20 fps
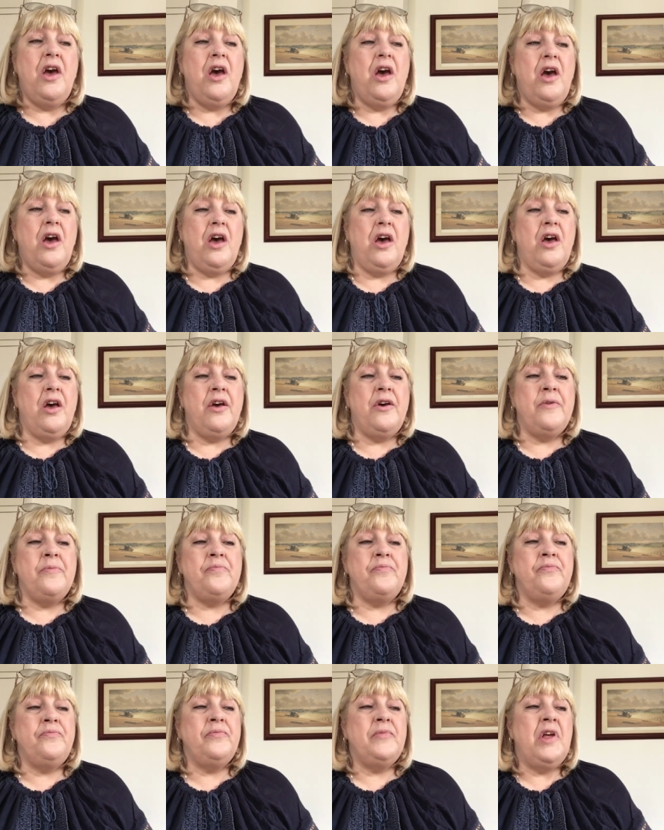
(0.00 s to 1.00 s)

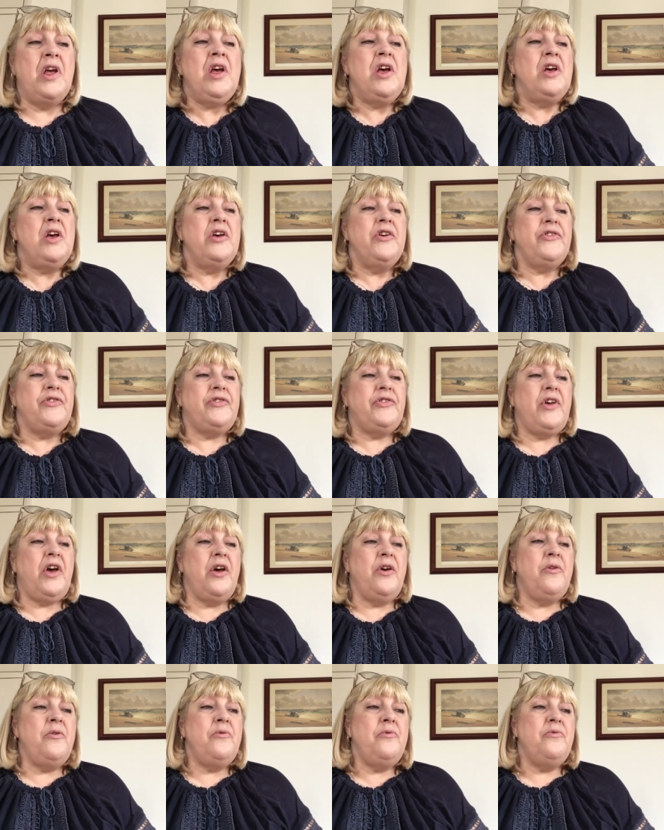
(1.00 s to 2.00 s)
Um,
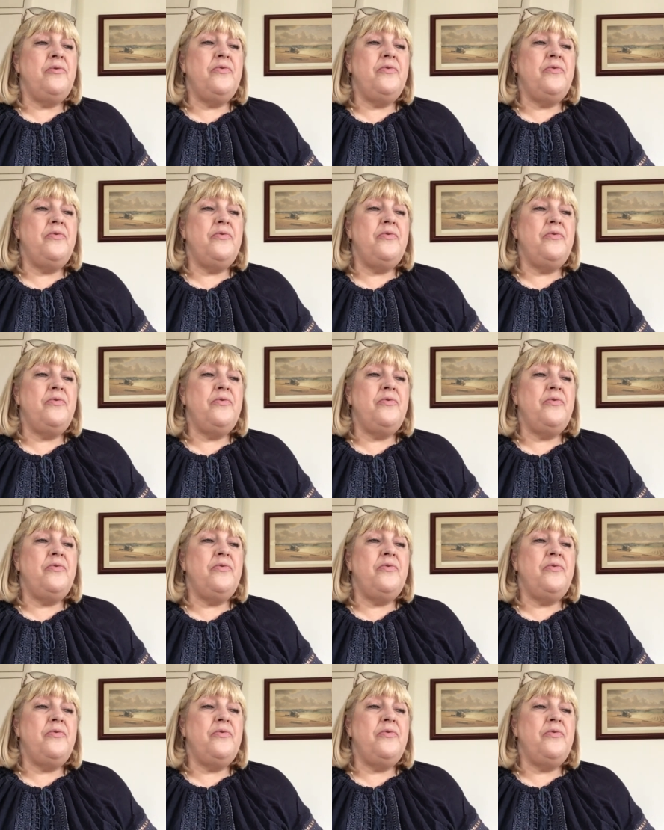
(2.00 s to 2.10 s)
so